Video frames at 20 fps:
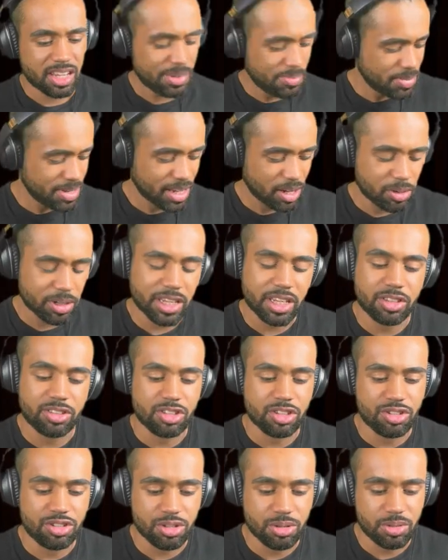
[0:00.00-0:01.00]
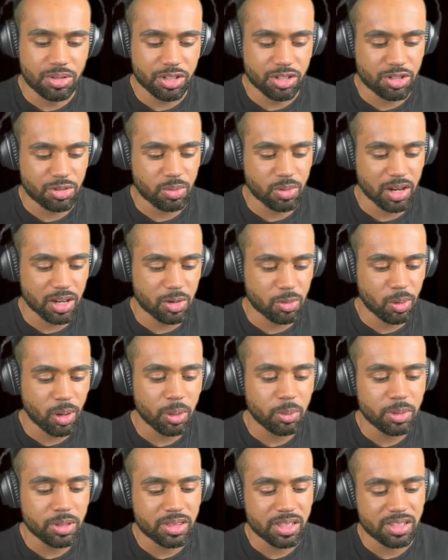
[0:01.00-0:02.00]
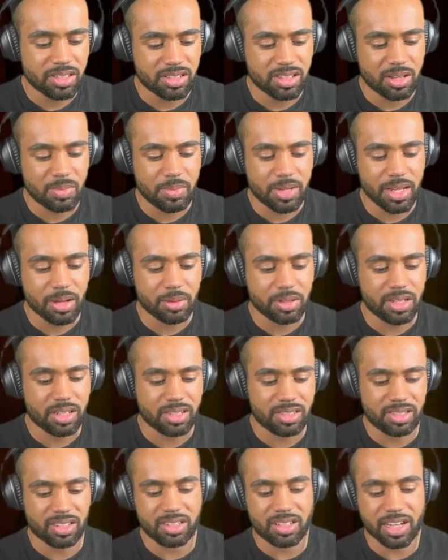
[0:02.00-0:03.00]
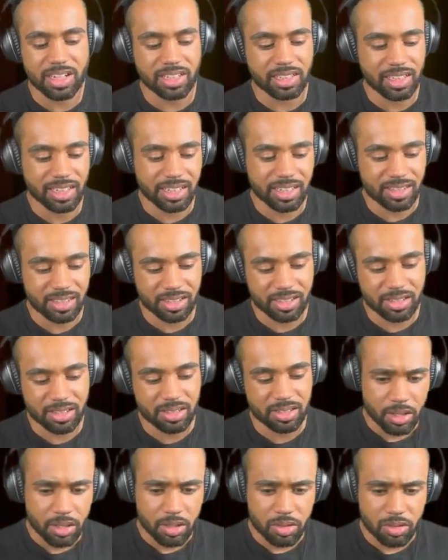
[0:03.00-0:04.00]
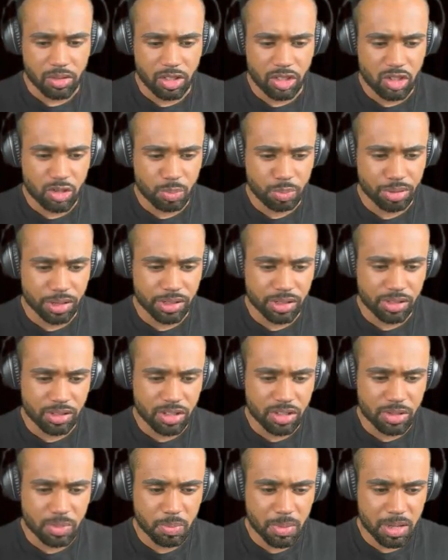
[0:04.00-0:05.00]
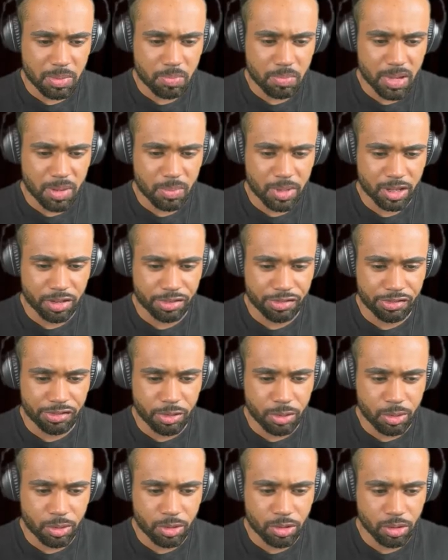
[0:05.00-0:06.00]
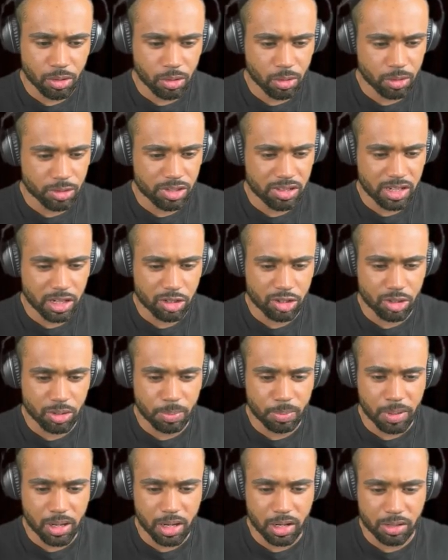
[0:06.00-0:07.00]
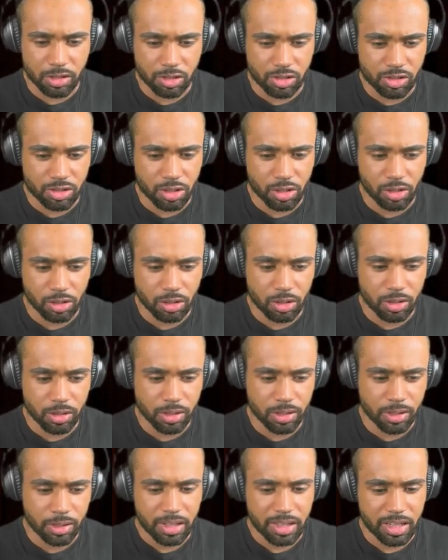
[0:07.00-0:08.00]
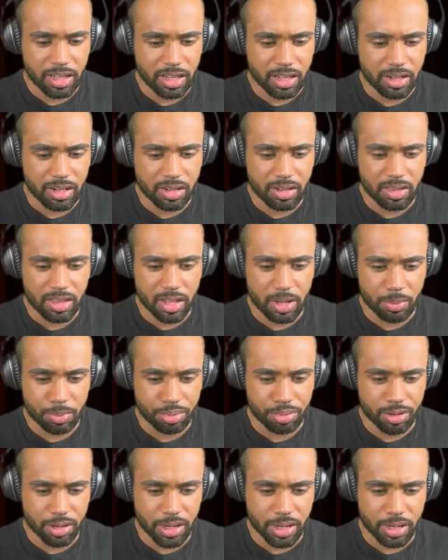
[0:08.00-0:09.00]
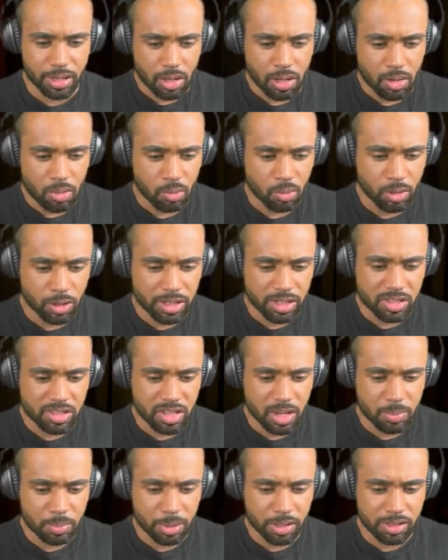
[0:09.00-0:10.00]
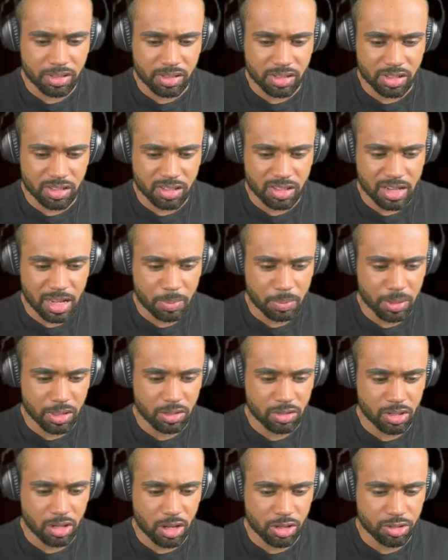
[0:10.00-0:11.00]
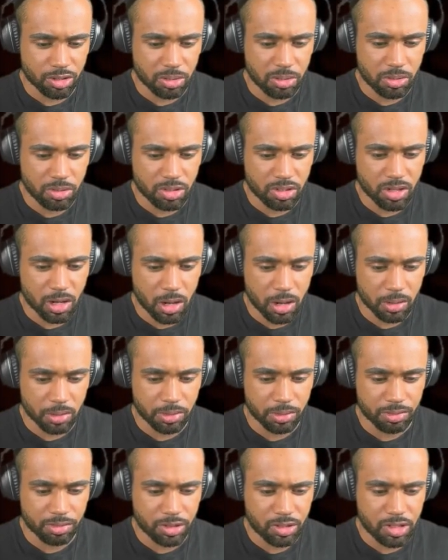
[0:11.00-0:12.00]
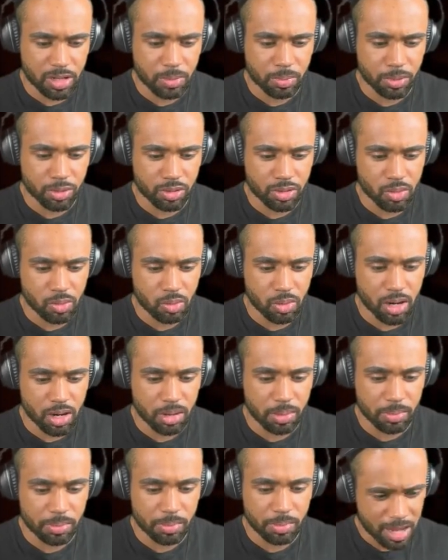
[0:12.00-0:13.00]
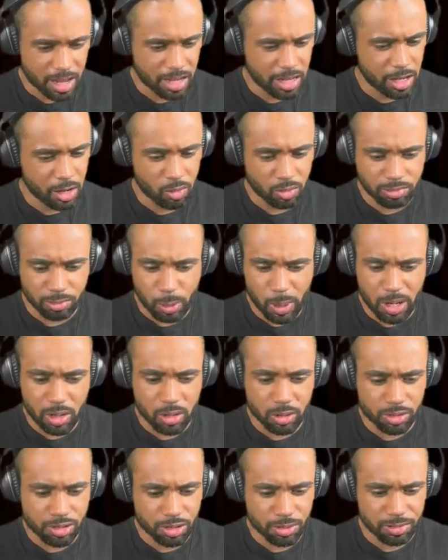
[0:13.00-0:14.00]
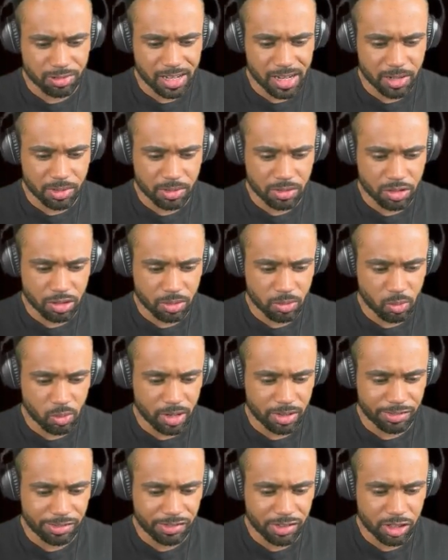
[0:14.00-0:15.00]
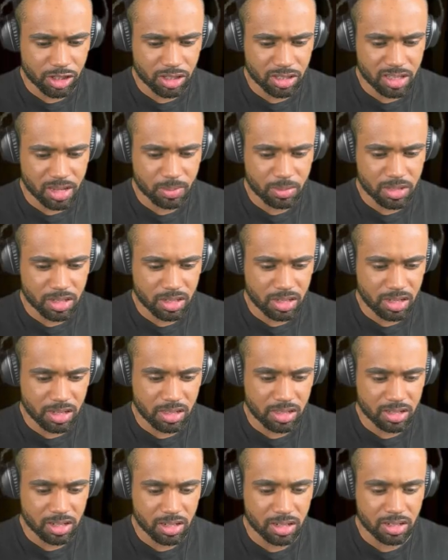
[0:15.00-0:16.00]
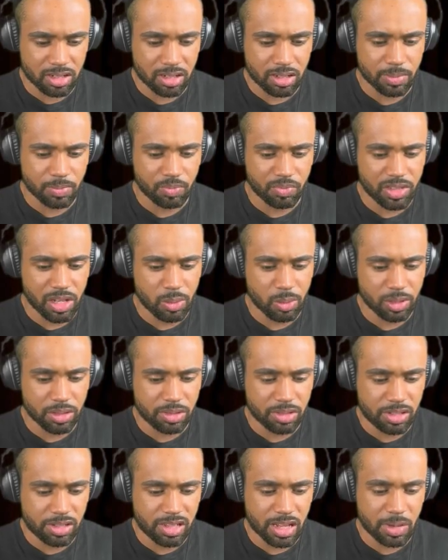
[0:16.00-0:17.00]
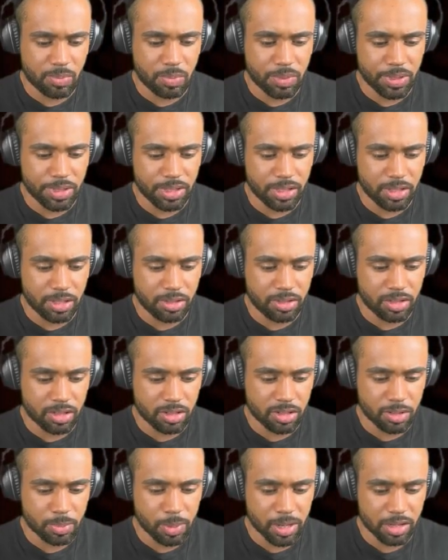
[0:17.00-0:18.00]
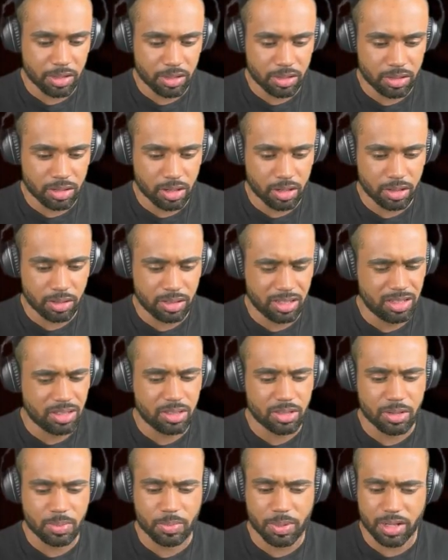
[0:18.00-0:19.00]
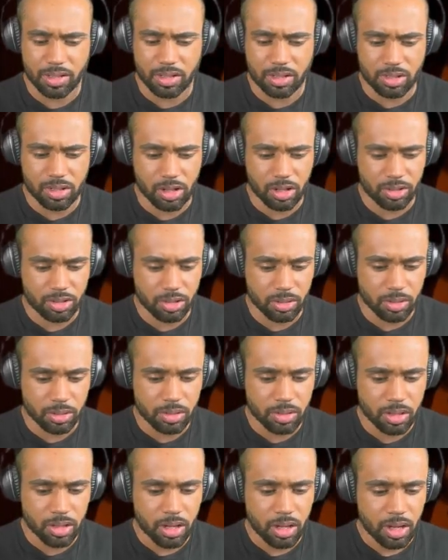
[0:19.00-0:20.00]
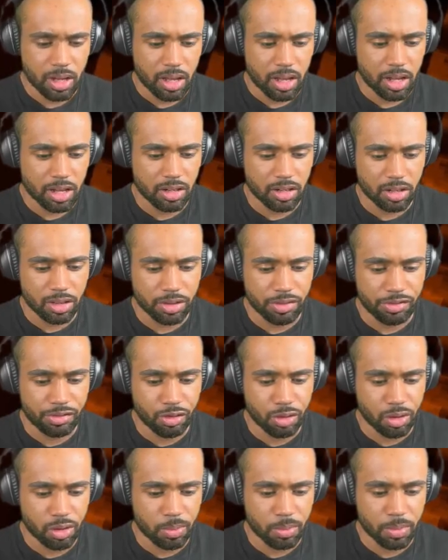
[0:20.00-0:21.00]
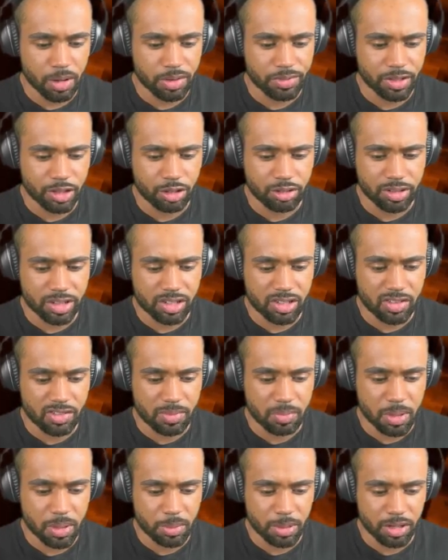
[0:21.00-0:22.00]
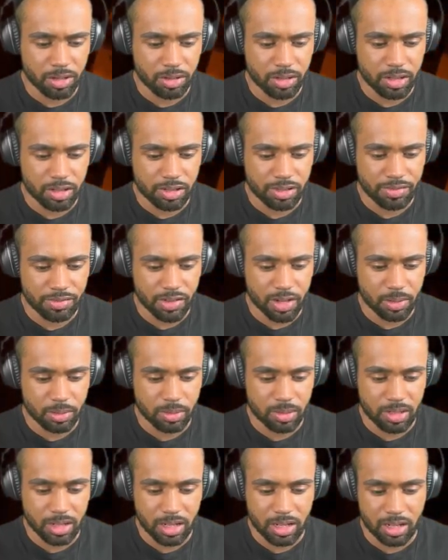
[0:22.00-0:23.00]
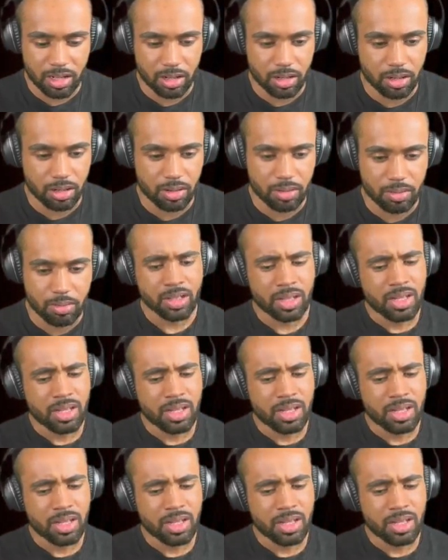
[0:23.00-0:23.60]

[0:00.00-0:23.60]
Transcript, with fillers: me out here to do this work? Why would they send me out here to die like this? These predators may mimic food or sexual partners to lure in their prey. One example is the snapping turtle, whose tongue resembles a worm. It wiggles around when fish attempt to eat it. They will instead be eaten by the eaten by the turtles another form of aggressive mimicry is found in.